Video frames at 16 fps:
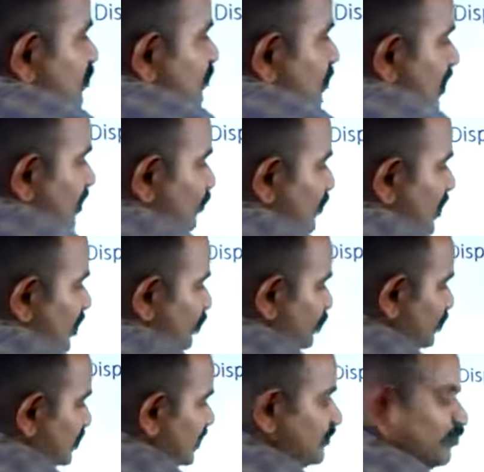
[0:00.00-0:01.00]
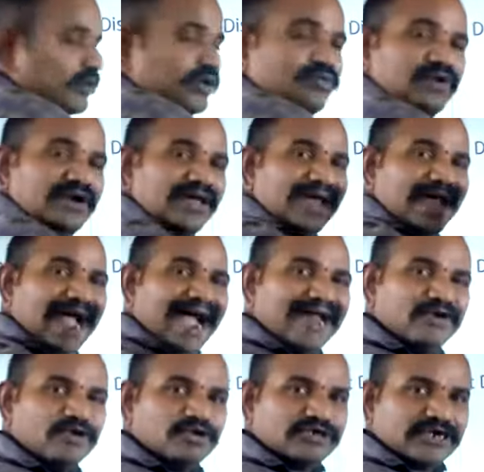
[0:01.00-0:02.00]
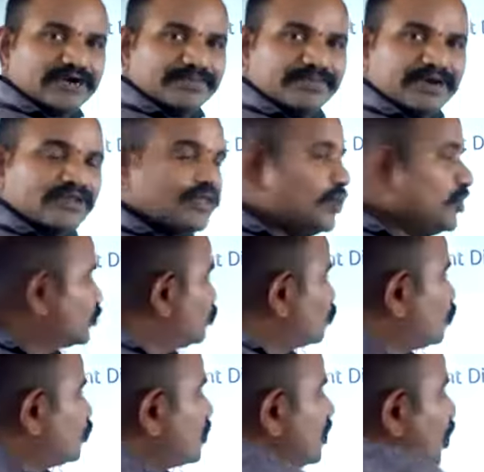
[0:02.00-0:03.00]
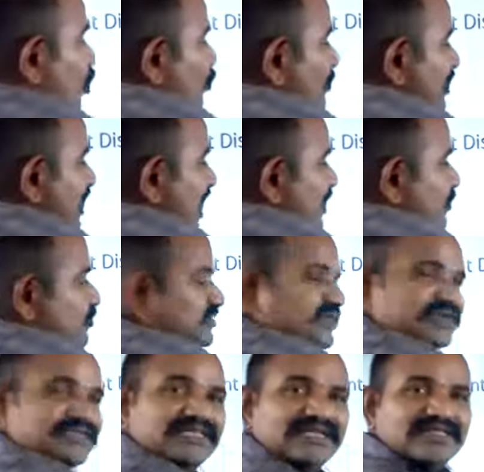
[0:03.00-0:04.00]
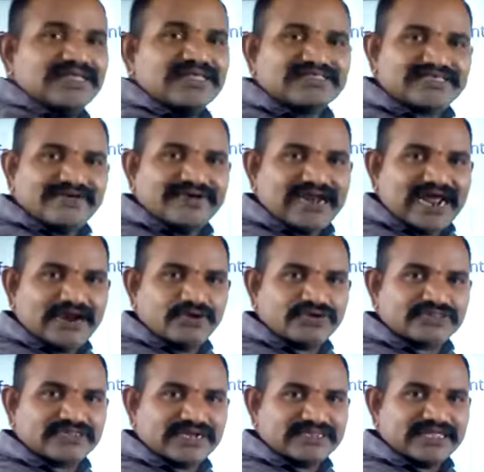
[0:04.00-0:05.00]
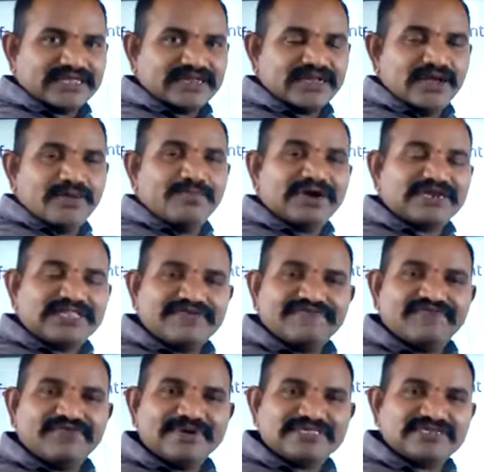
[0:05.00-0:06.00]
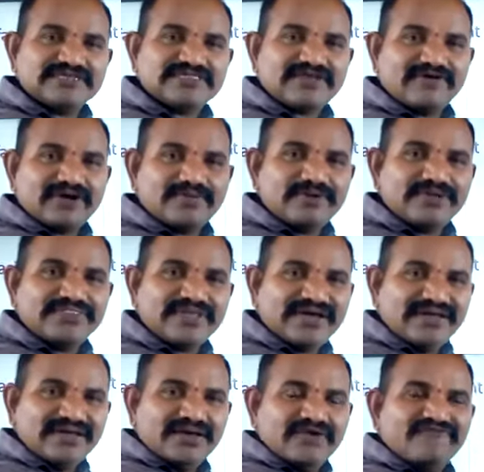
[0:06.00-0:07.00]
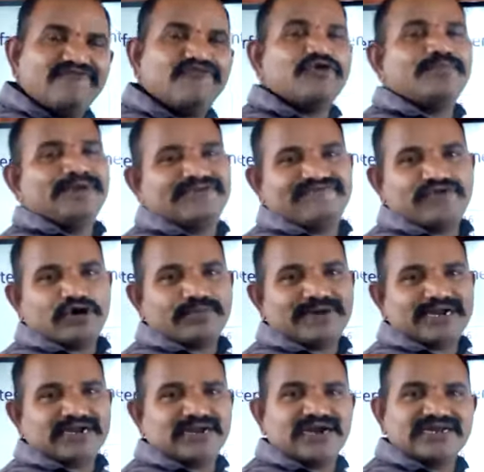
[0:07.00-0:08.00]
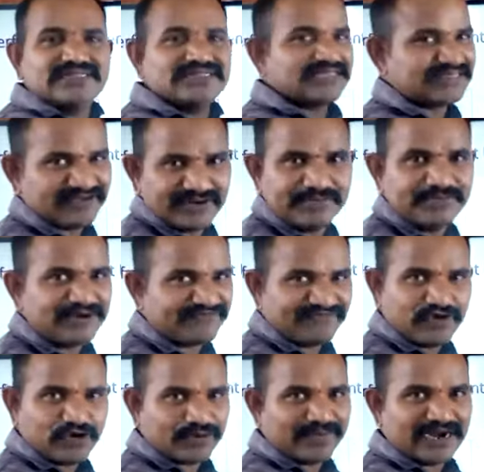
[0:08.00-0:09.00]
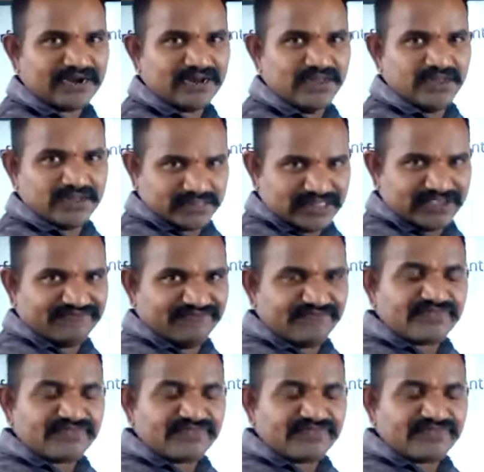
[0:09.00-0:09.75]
bar we are going to get one anode terminal. So total how many anodes are there? 7 anodes are there. But the information is available in the 4-bit format, not in the 7-bit format. The